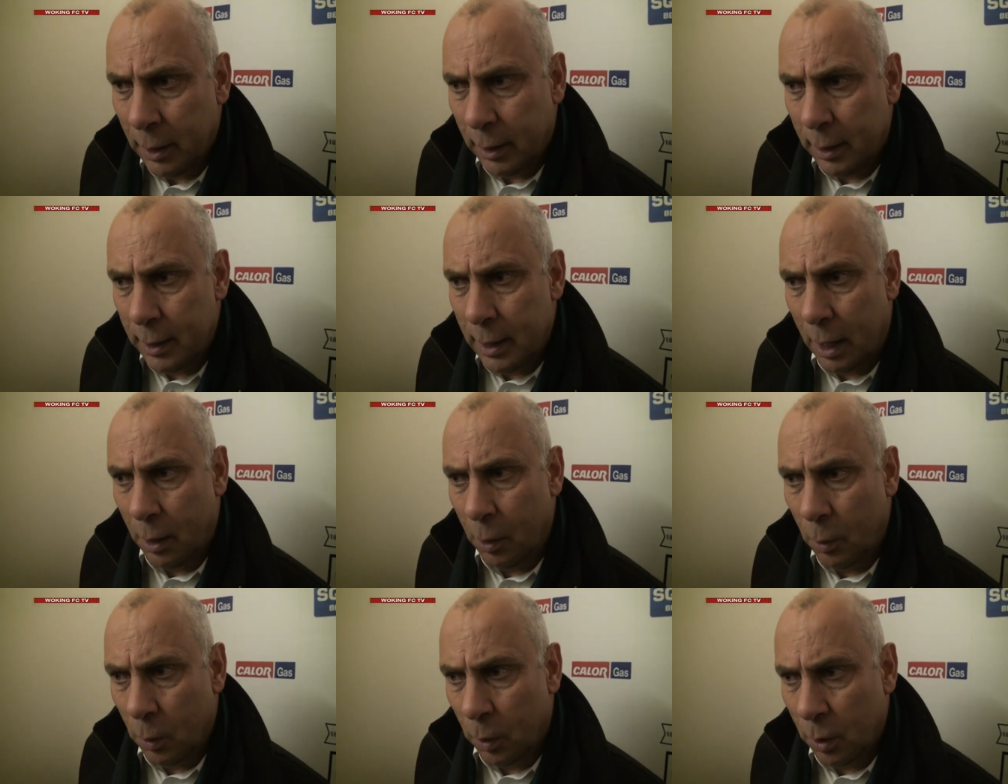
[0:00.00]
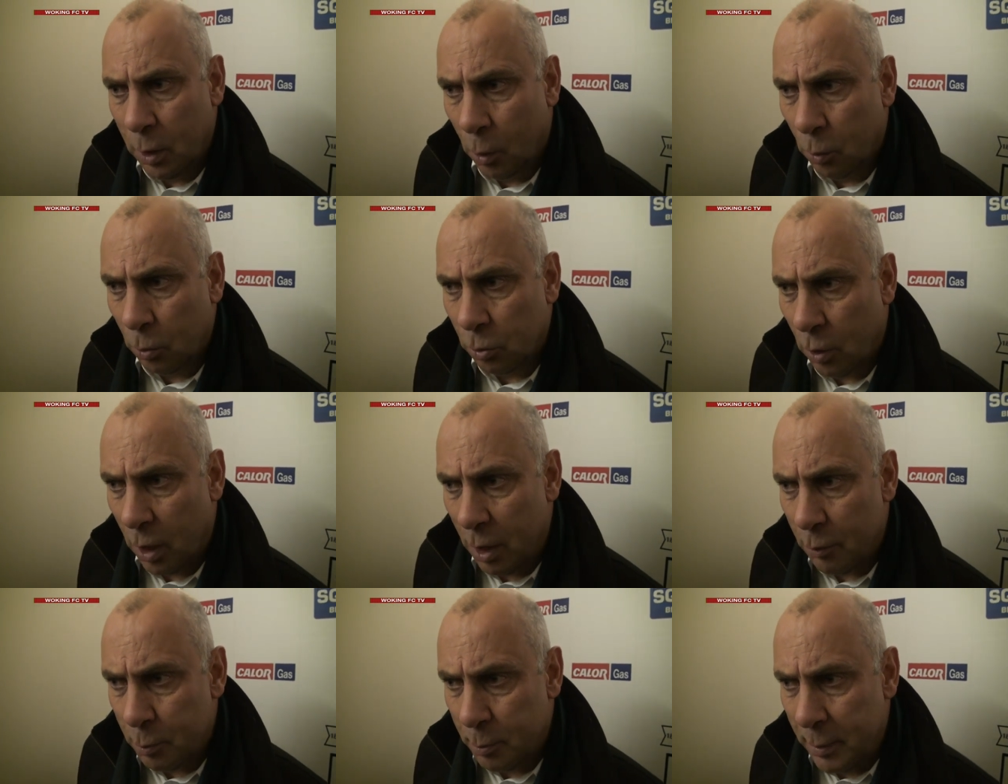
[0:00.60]
you know, of
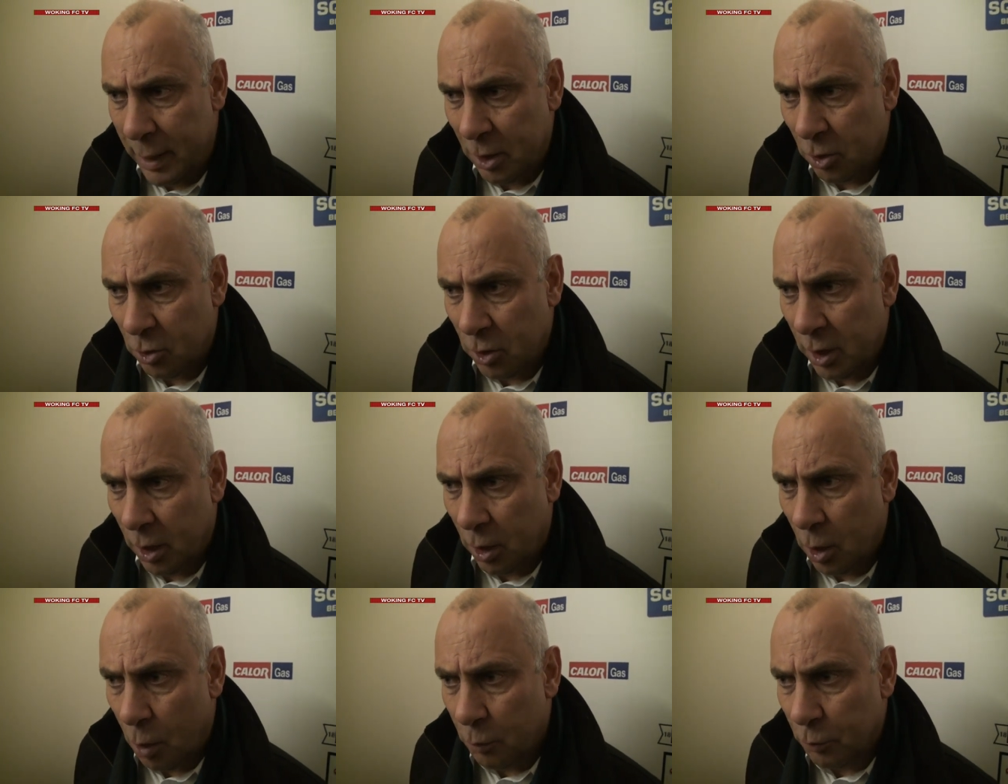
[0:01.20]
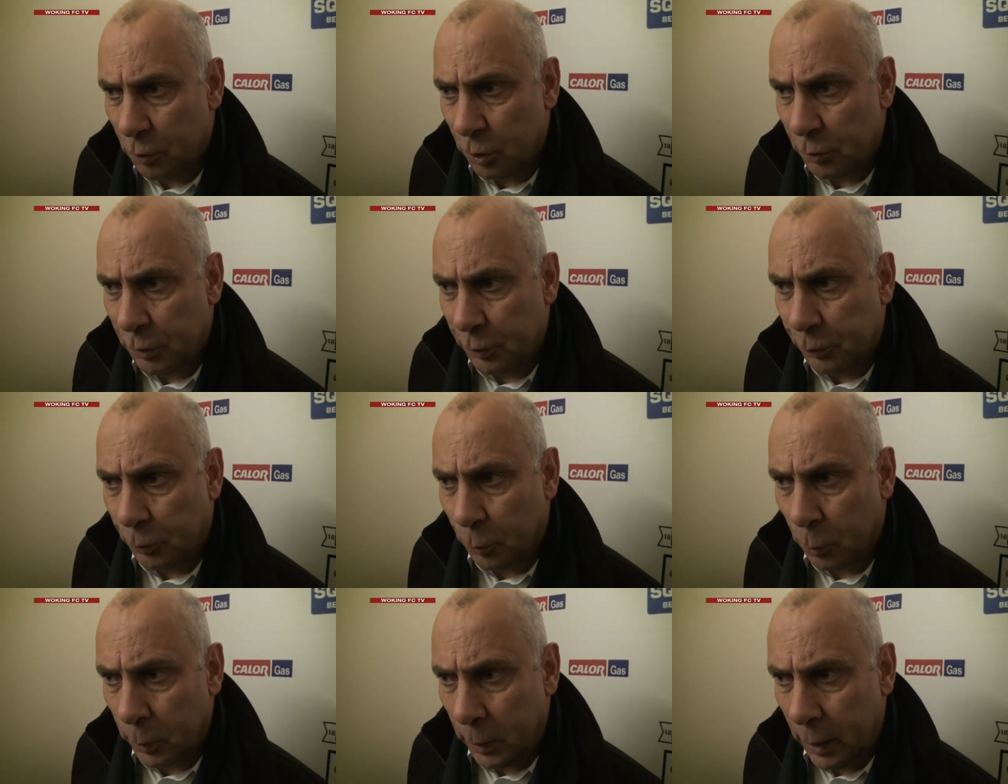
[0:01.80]
course, I haven't managed in the conference for
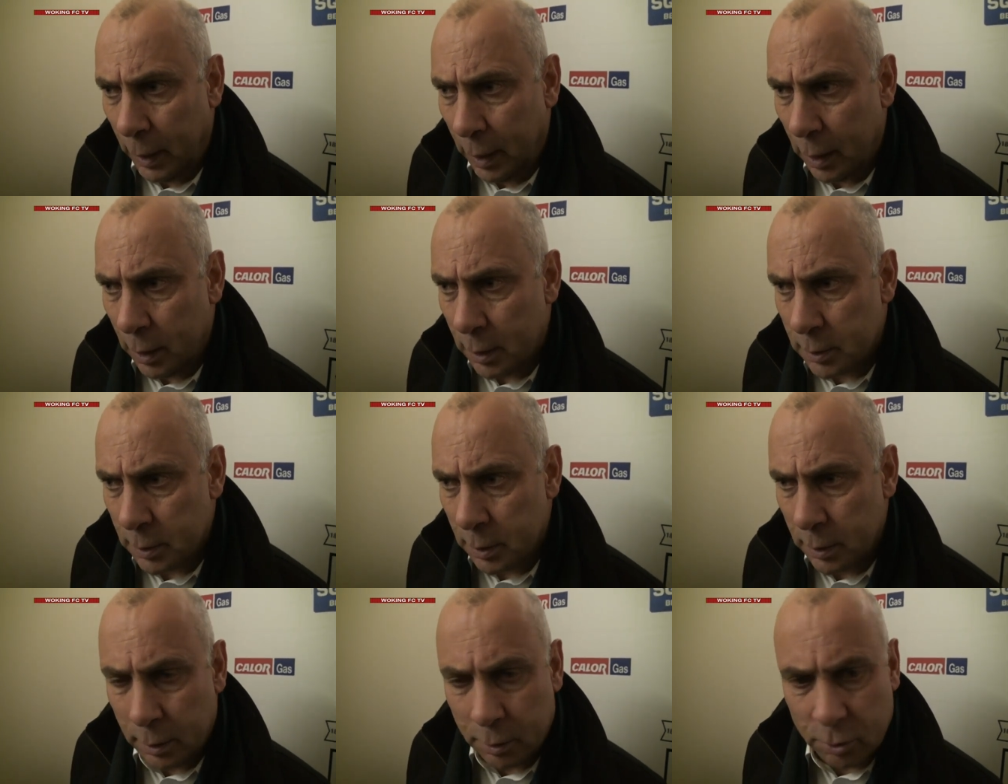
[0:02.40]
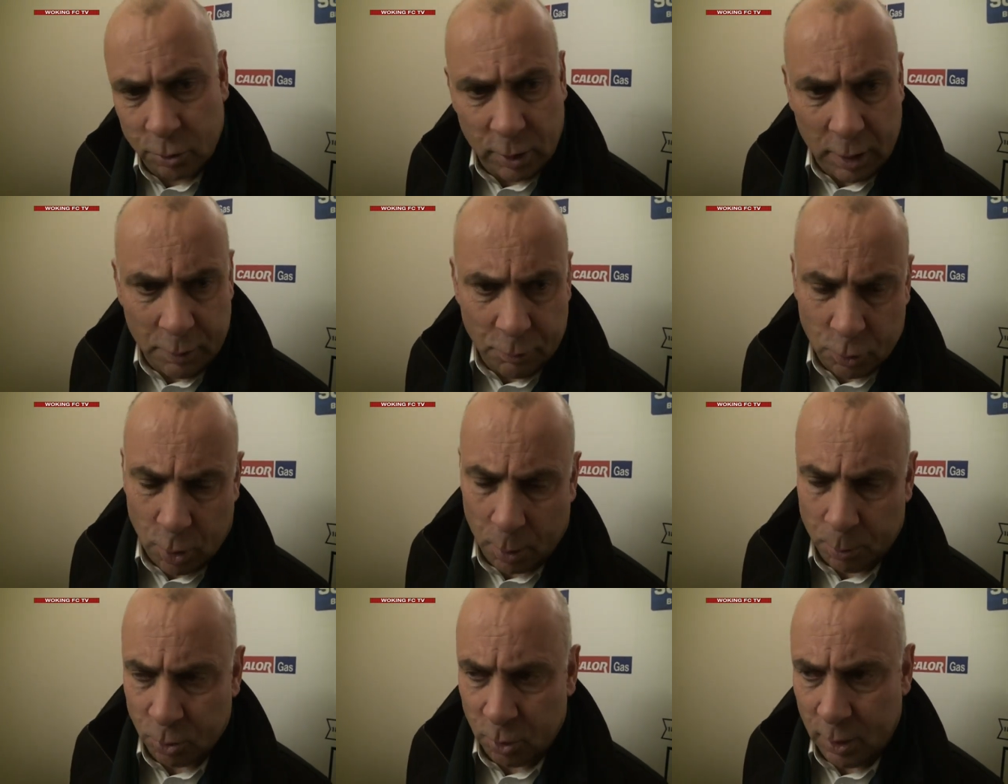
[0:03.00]
four years, and
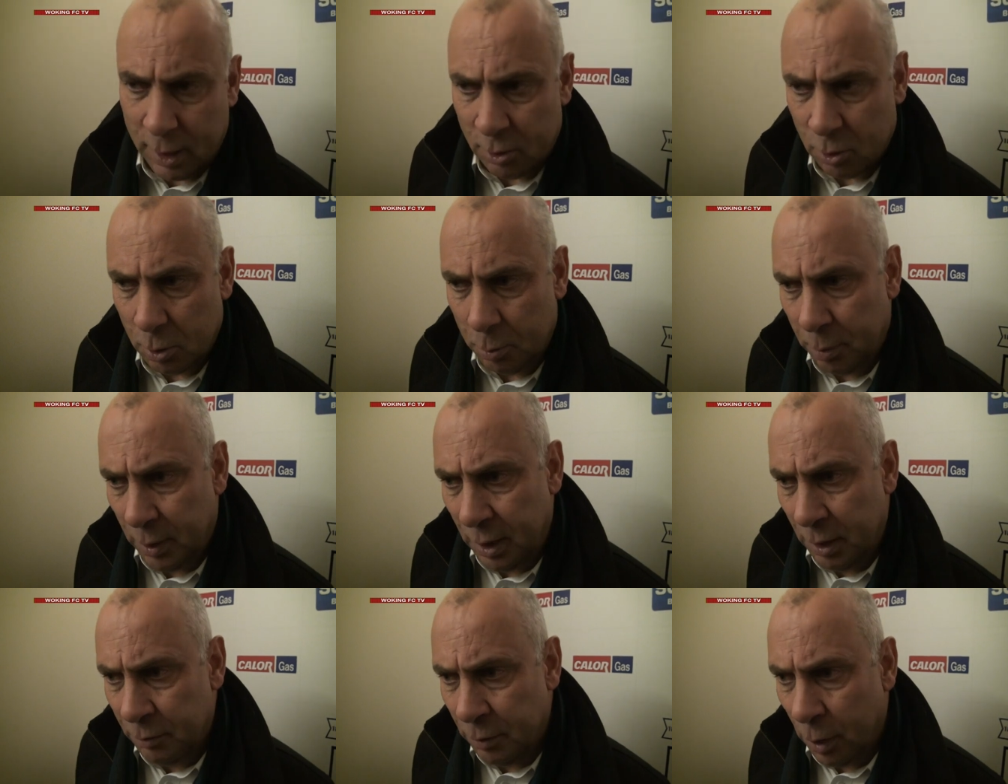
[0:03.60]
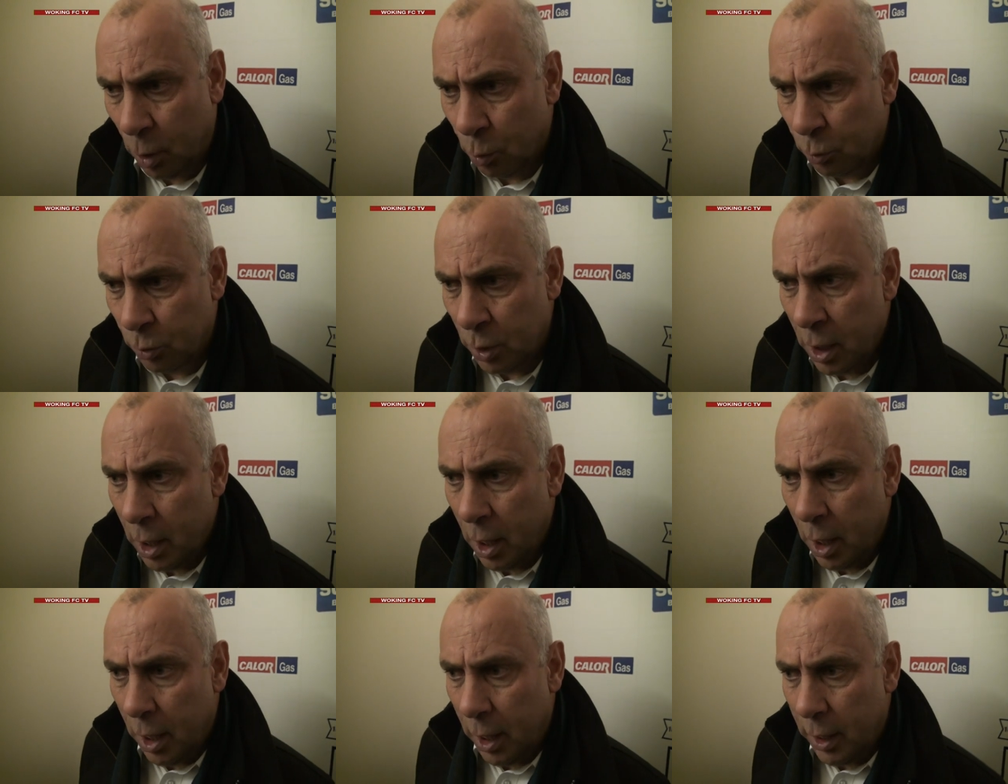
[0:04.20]
Steve Thompson hasn't been involved
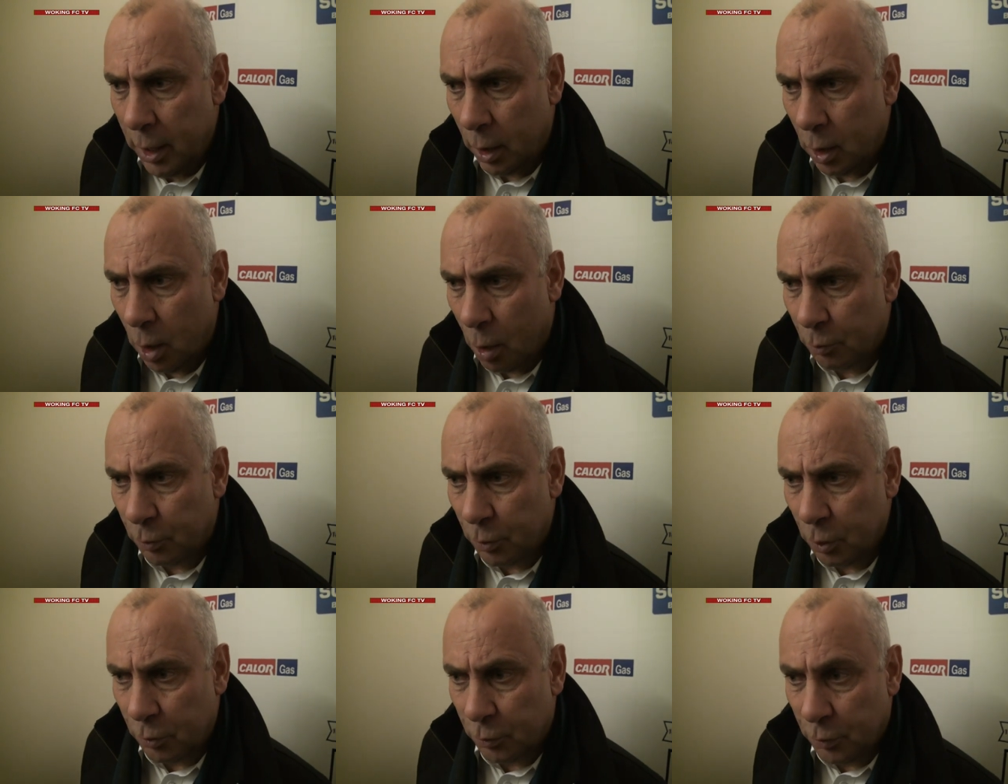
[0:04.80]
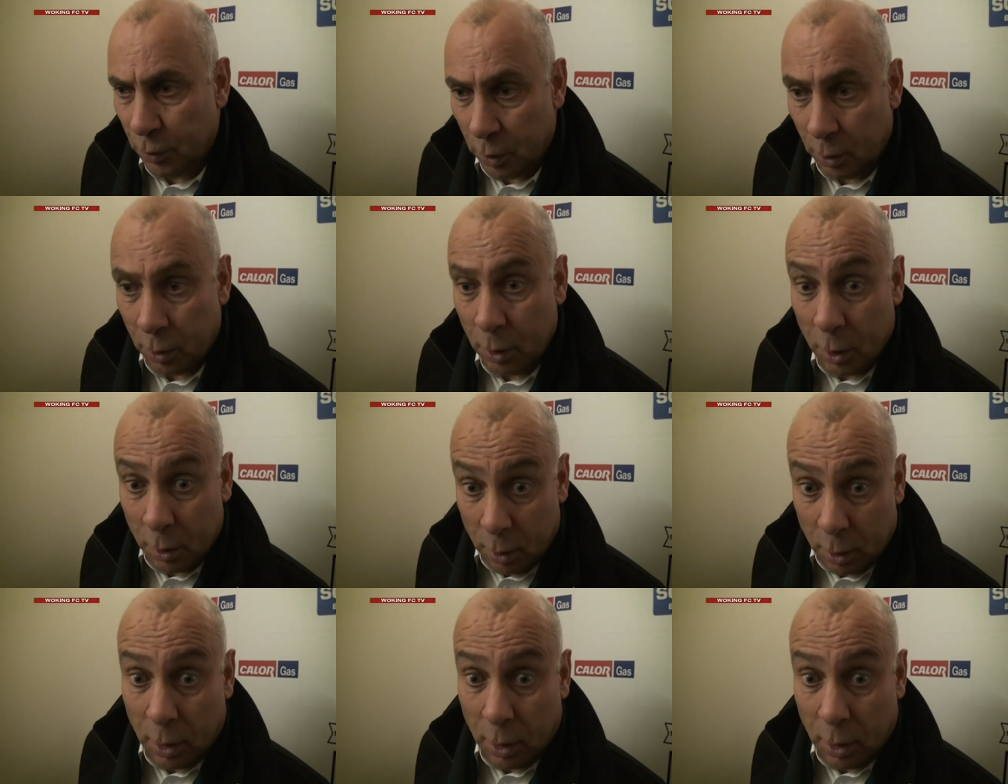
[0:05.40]
in the conference for